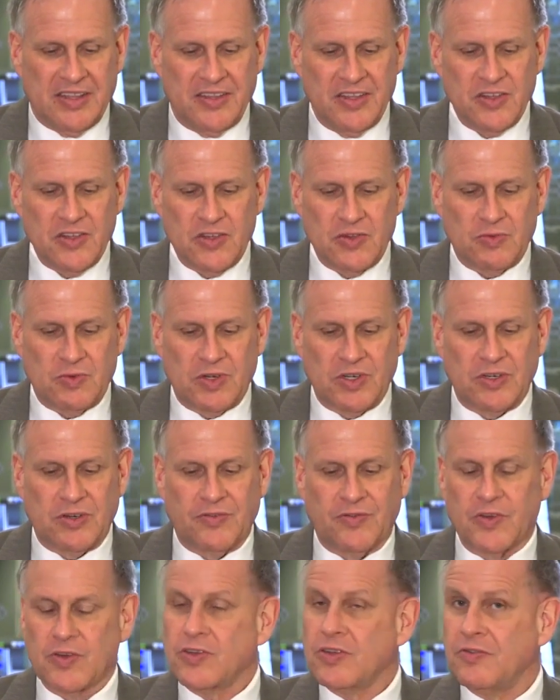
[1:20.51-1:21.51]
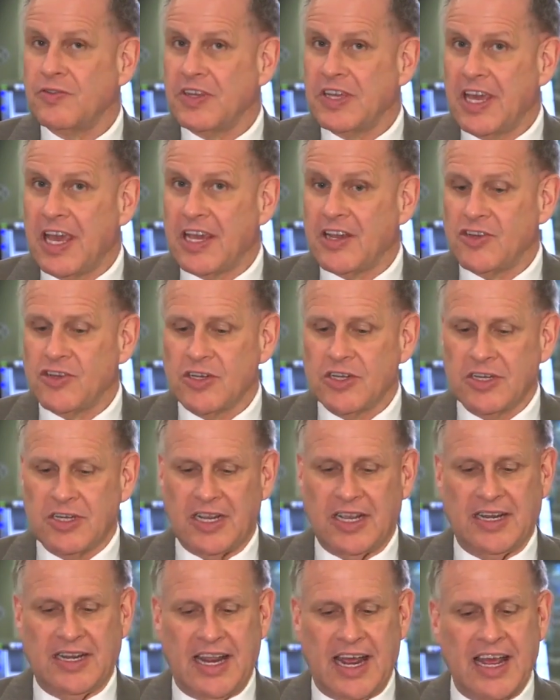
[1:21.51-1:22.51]
This is where
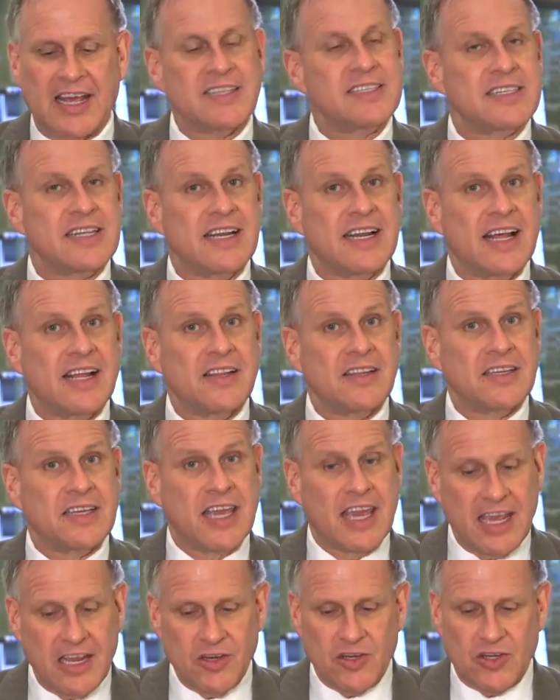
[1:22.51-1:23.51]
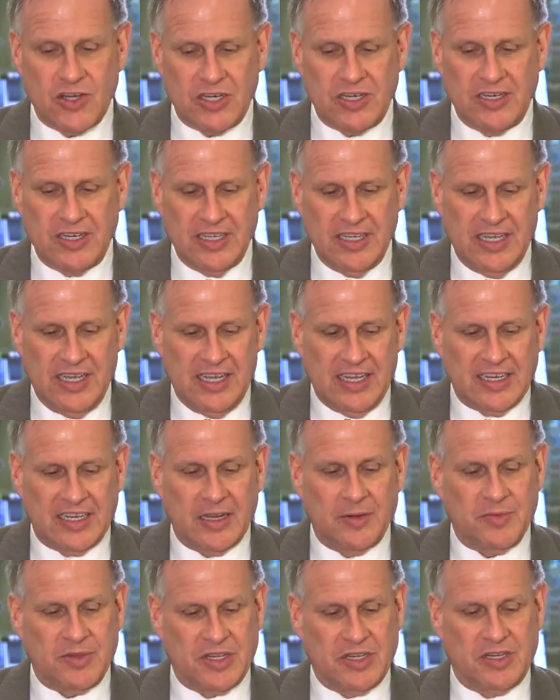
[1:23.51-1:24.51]
diversification and asset allocation
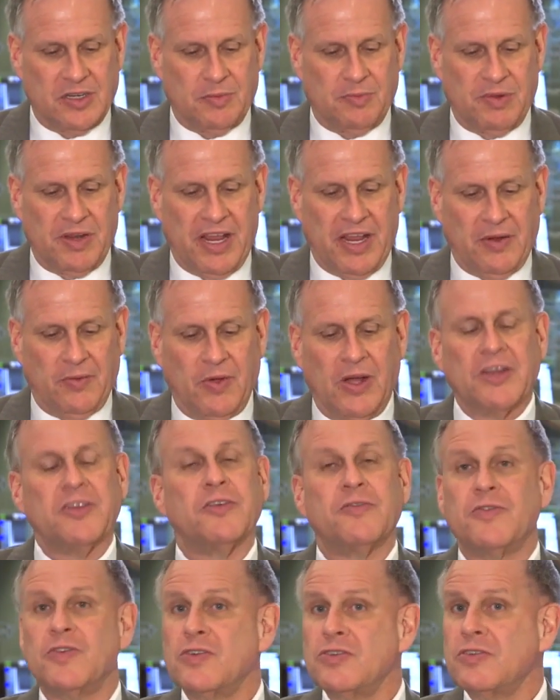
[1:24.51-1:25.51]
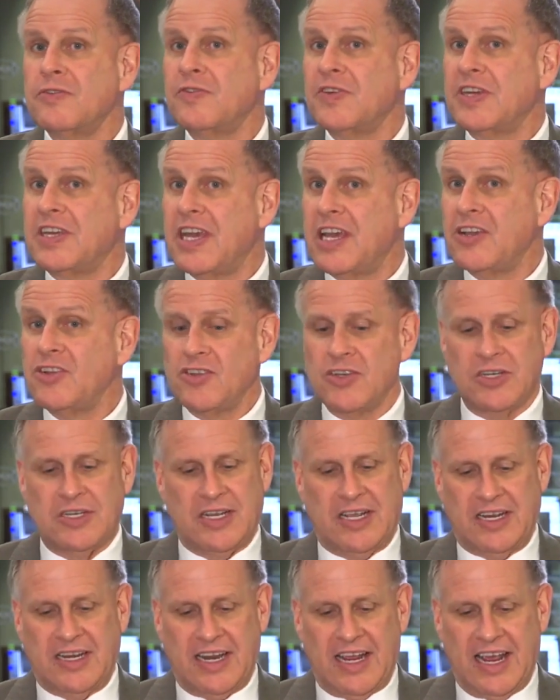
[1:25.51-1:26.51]
comes into play. While
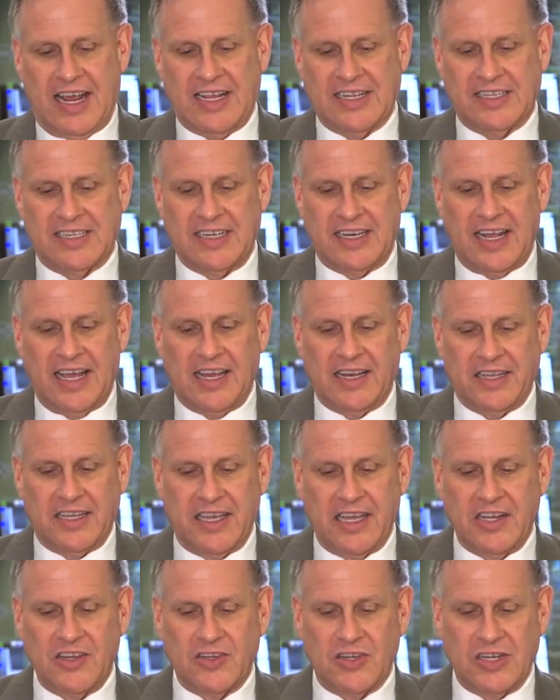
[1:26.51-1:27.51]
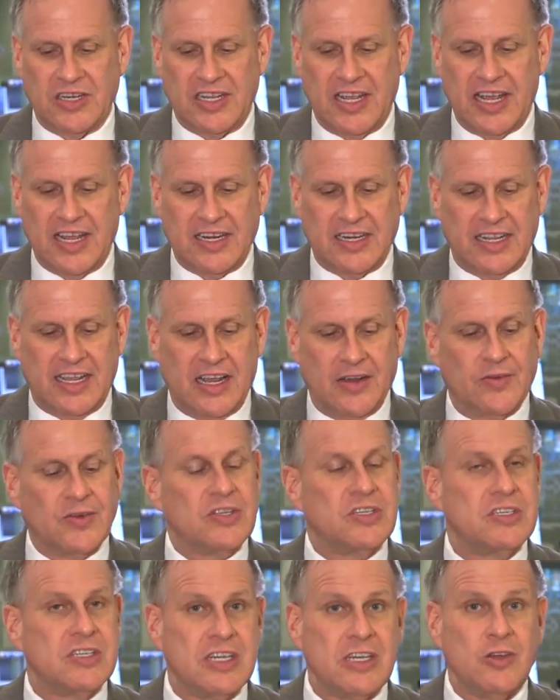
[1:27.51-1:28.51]
diversification and asset allocation can't
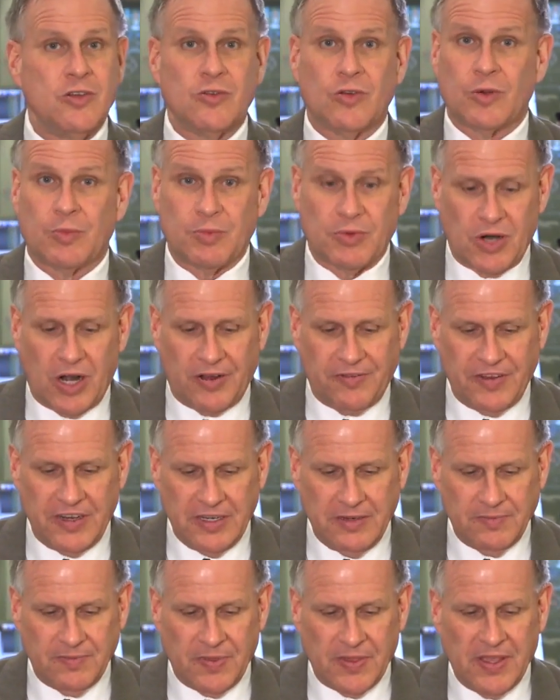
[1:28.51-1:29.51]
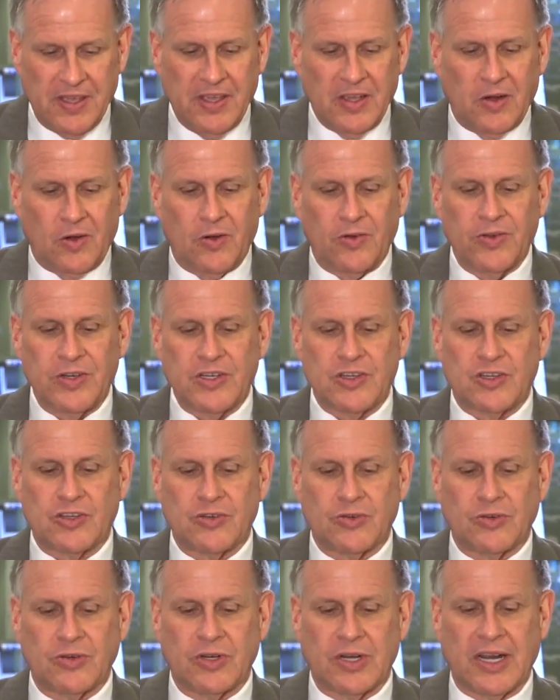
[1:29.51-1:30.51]
guarantee you a profit or
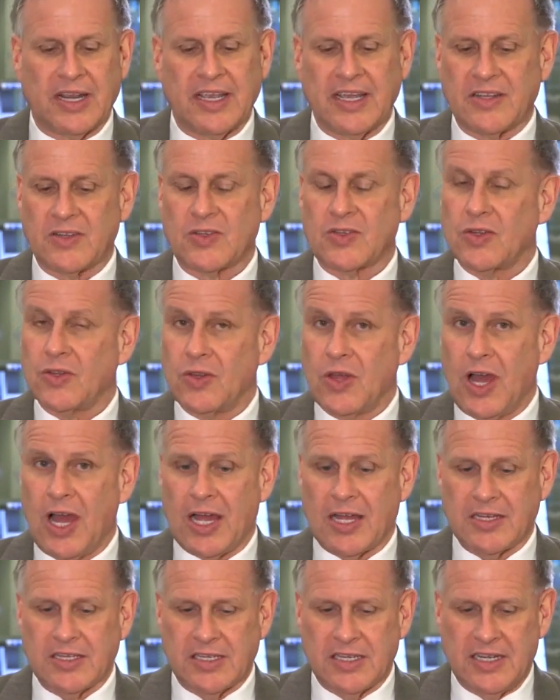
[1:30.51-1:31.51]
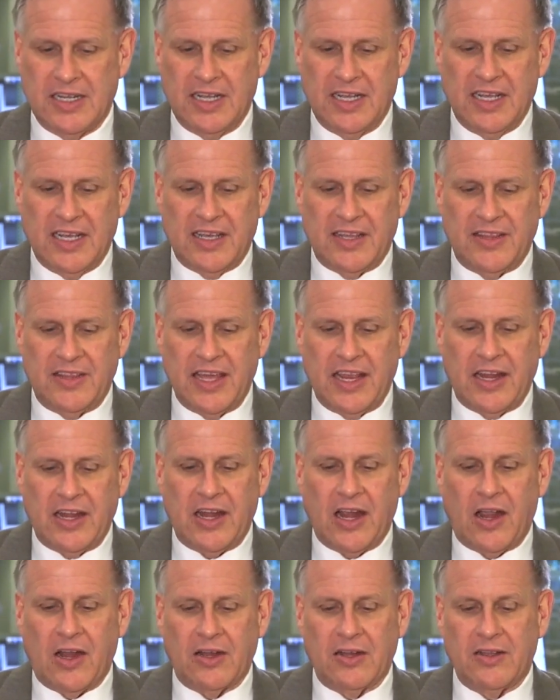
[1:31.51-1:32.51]
insure against a loss,
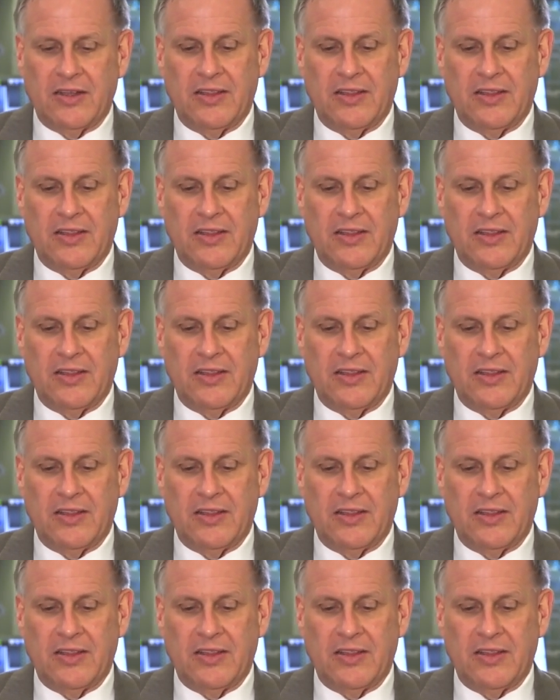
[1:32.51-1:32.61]
they